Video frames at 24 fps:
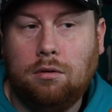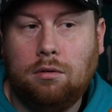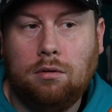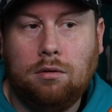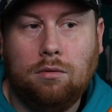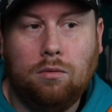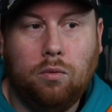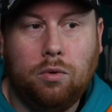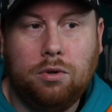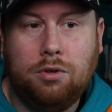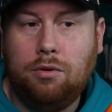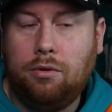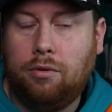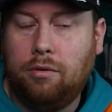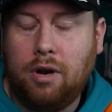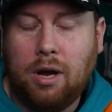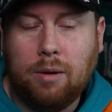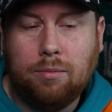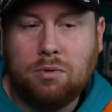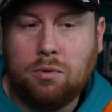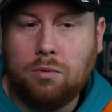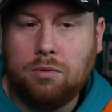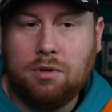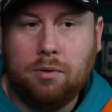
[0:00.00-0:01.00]
123
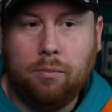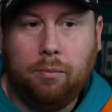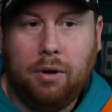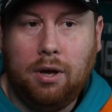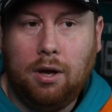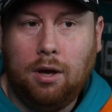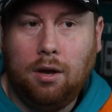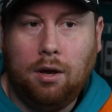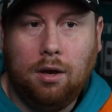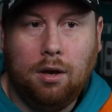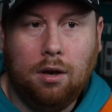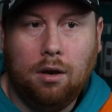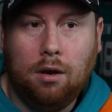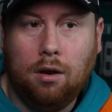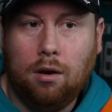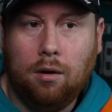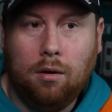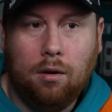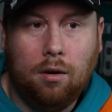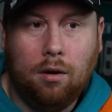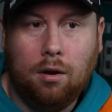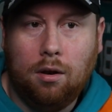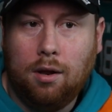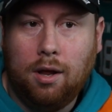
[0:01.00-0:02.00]
Epps wasn't being
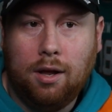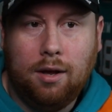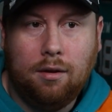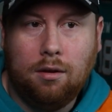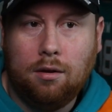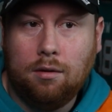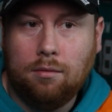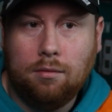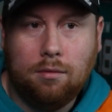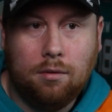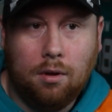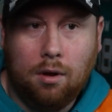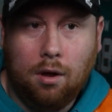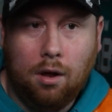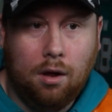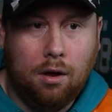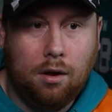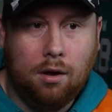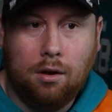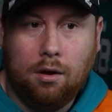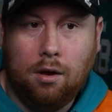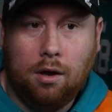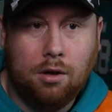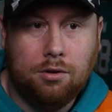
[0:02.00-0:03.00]
like
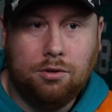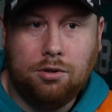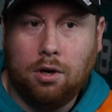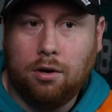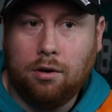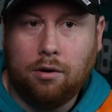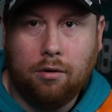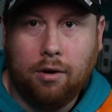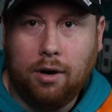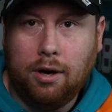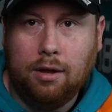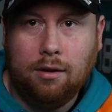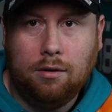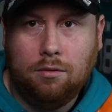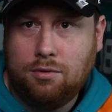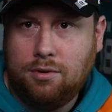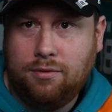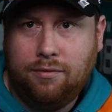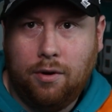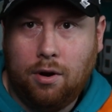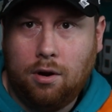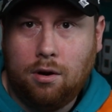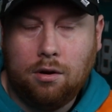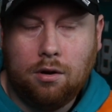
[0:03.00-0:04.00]
a jerk or anything. It was a
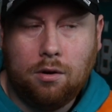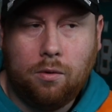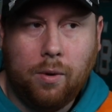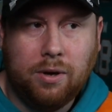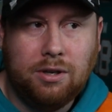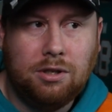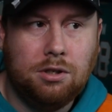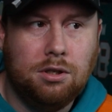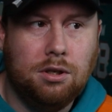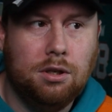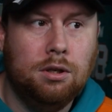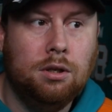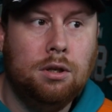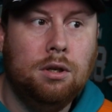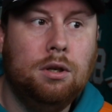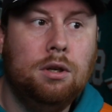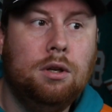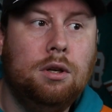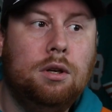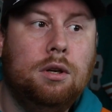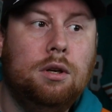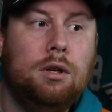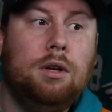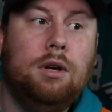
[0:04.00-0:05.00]
very good question.
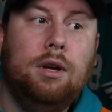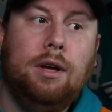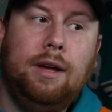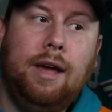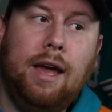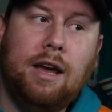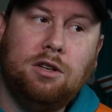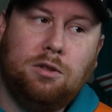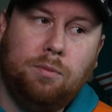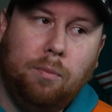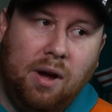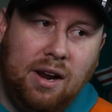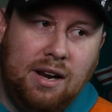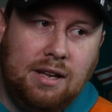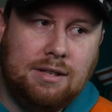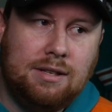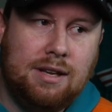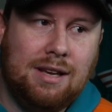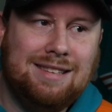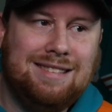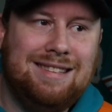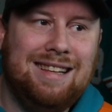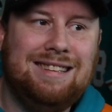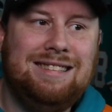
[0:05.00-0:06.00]
Cash Money
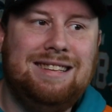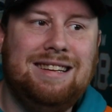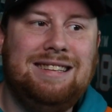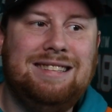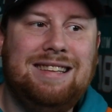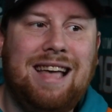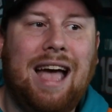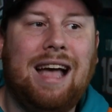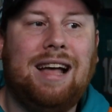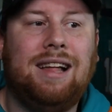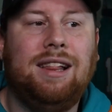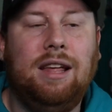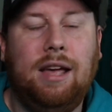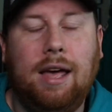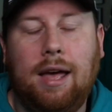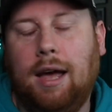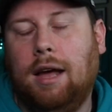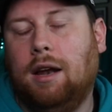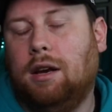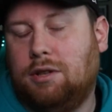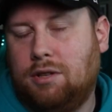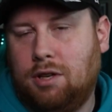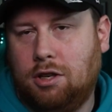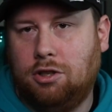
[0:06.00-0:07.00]
says that's exactly it,
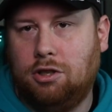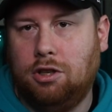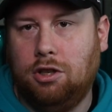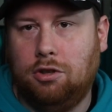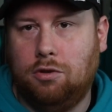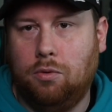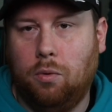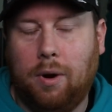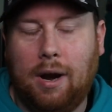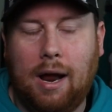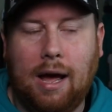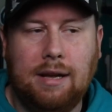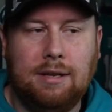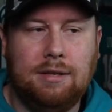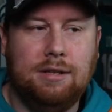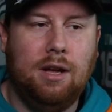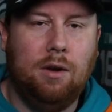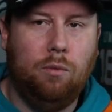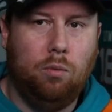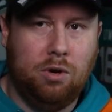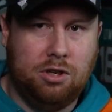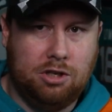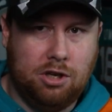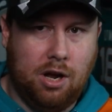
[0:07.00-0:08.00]
essentially to what I said,
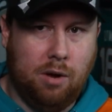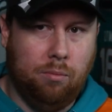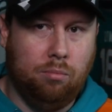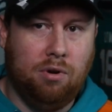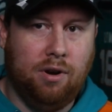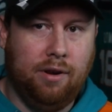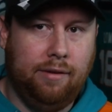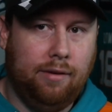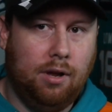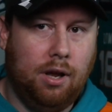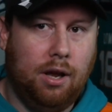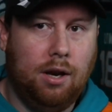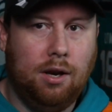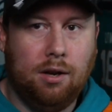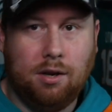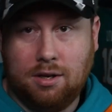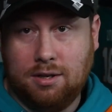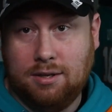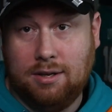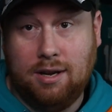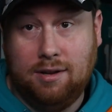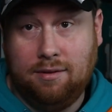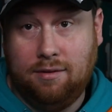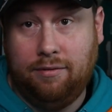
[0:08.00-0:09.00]
which I abbreviated because
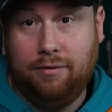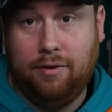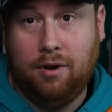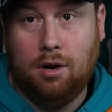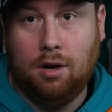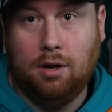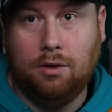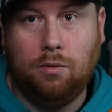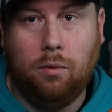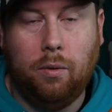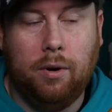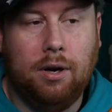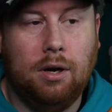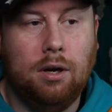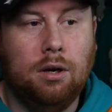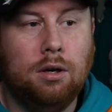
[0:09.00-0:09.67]
I had to fit on Twitter.